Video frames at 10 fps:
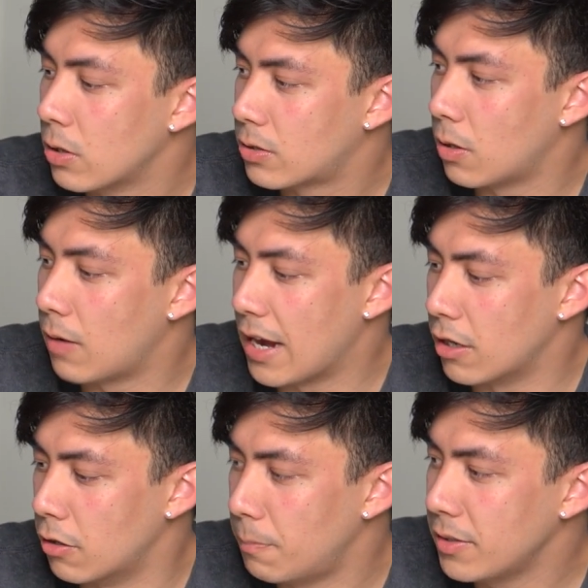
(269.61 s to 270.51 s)
So
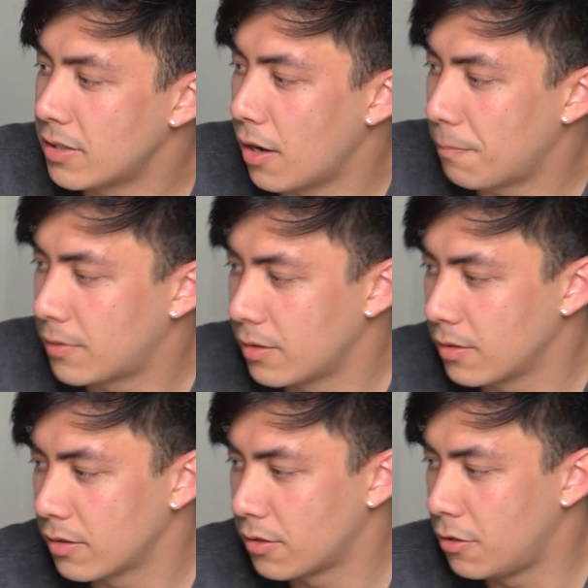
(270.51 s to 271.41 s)
I opened up
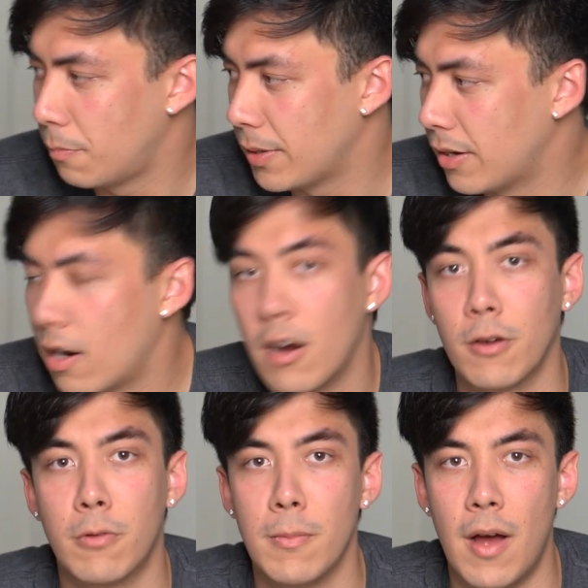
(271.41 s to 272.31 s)
Cupid
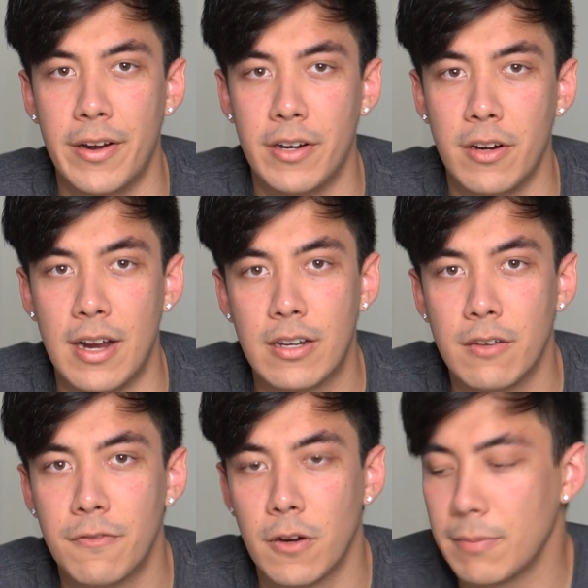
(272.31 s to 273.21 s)
hardware monitor and
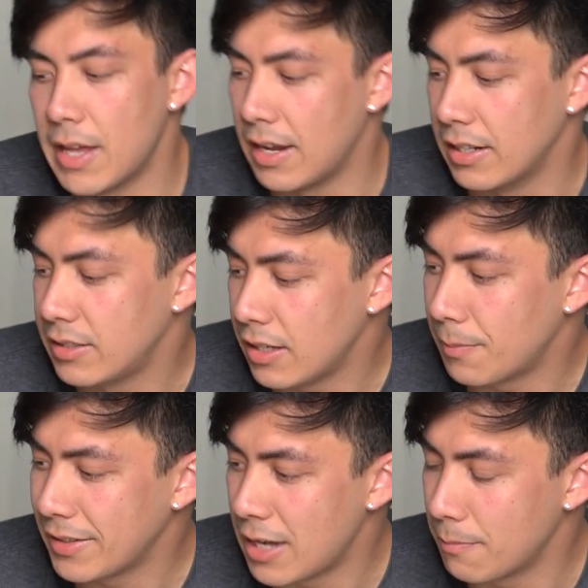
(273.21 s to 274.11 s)
confirmed that indeed
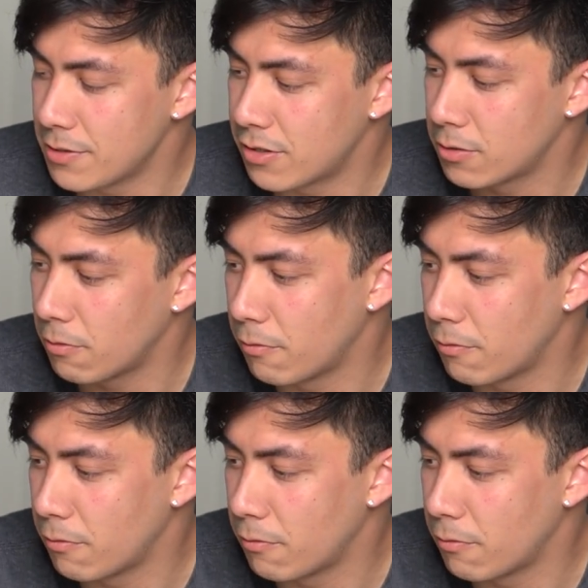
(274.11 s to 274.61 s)
my temperatures were